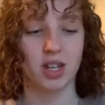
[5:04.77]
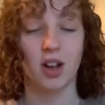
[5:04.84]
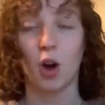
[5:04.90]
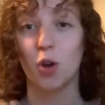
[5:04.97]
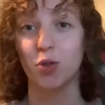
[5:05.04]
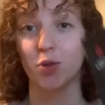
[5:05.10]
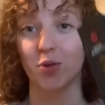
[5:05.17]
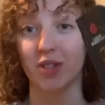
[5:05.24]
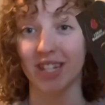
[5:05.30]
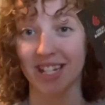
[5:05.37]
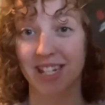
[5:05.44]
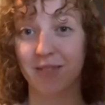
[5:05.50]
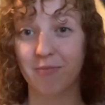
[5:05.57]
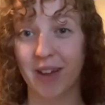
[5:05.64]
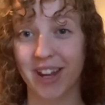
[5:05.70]
Also
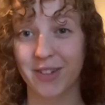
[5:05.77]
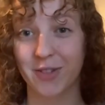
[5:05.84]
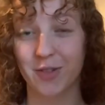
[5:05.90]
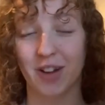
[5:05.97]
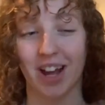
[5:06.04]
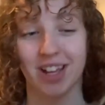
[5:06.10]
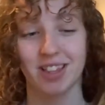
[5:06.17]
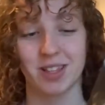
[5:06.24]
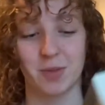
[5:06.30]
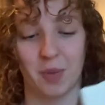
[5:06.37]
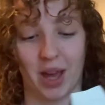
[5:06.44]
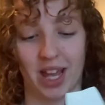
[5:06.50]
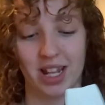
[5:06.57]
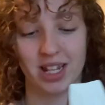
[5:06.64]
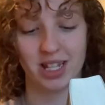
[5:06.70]
didn't manage to crack the
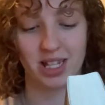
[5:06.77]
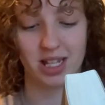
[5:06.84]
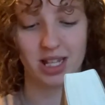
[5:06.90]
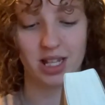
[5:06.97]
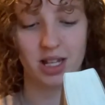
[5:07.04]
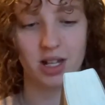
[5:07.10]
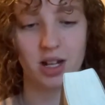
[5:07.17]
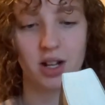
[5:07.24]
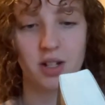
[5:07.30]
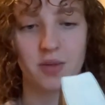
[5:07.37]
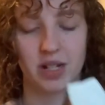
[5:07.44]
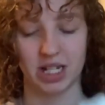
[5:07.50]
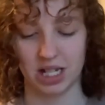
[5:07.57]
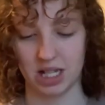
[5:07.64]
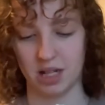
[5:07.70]
spine. Oh no, I
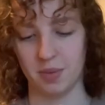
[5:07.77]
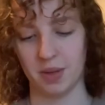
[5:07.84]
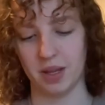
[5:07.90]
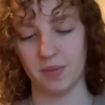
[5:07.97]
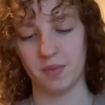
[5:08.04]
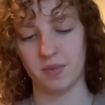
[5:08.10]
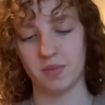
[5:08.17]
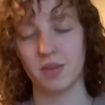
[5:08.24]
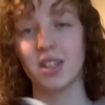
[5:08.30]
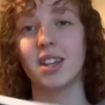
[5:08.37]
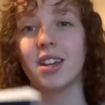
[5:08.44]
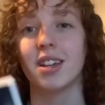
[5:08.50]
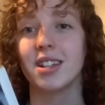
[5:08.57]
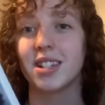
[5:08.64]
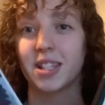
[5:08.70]
did a little bit.
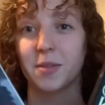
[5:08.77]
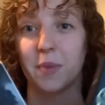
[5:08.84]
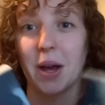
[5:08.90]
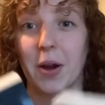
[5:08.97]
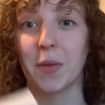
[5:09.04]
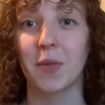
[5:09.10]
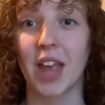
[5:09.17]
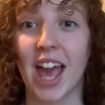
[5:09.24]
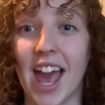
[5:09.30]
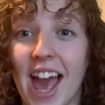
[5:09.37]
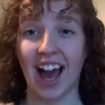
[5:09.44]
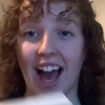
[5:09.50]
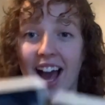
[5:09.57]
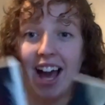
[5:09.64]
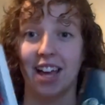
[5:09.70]
Doesn't matter.
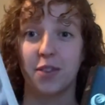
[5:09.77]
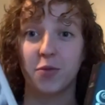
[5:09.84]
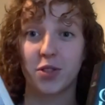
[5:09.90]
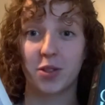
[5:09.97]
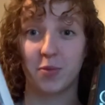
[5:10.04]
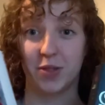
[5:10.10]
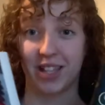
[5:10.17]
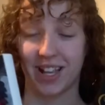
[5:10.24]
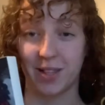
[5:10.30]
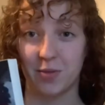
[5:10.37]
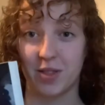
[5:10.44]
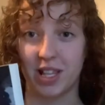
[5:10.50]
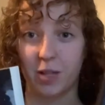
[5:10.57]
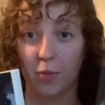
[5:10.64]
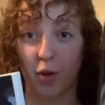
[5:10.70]
I was obsessed with
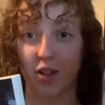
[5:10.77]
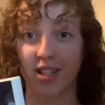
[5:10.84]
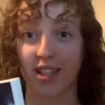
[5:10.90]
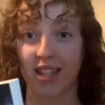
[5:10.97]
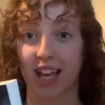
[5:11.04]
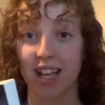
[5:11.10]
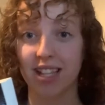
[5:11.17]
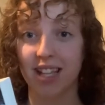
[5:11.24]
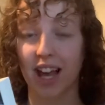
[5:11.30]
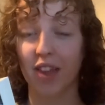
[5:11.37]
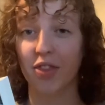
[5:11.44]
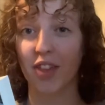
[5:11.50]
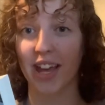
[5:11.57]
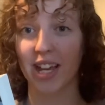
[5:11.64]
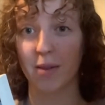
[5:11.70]
these books. This I
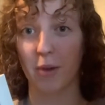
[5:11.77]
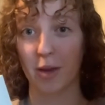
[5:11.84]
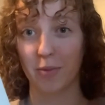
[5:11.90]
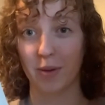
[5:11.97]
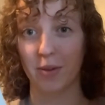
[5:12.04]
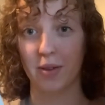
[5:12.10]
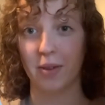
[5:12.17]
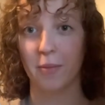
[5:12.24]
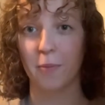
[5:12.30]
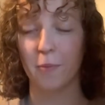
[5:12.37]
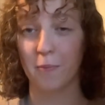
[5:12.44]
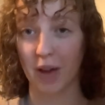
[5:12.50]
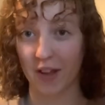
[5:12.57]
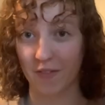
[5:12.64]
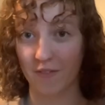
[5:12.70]
think might be
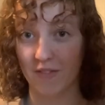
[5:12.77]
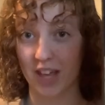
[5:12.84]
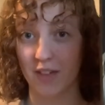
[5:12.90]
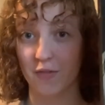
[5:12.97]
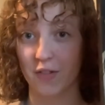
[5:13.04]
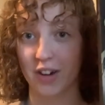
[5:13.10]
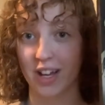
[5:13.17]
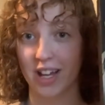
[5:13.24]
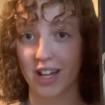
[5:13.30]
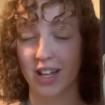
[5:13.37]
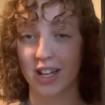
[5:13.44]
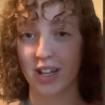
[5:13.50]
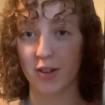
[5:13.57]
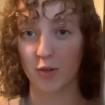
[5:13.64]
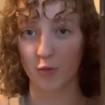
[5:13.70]
my favourite
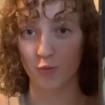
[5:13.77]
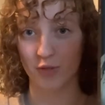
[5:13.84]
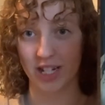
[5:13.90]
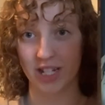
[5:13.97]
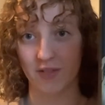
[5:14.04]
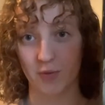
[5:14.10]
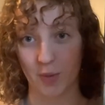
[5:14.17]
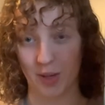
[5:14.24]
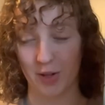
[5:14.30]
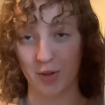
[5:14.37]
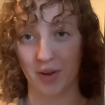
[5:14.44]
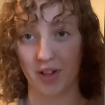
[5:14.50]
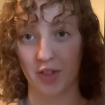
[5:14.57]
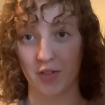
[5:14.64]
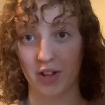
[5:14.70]
read of
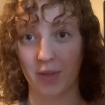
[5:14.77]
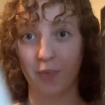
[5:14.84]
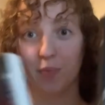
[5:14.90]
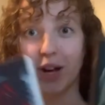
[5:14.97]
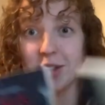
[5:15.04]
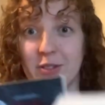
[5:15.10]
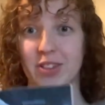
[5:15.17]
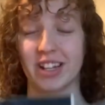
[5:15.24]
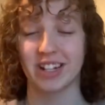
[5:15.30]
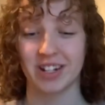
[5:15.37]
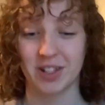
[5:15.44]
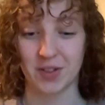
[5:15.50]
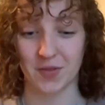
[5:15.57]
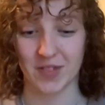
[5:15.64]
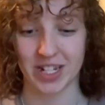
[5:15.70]
2023, but I'll do that in
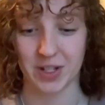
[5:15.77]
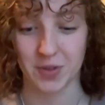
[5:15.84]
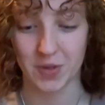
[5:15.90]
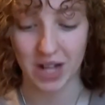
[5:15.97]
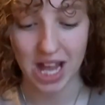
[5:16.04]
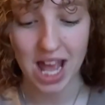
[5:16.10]
another video.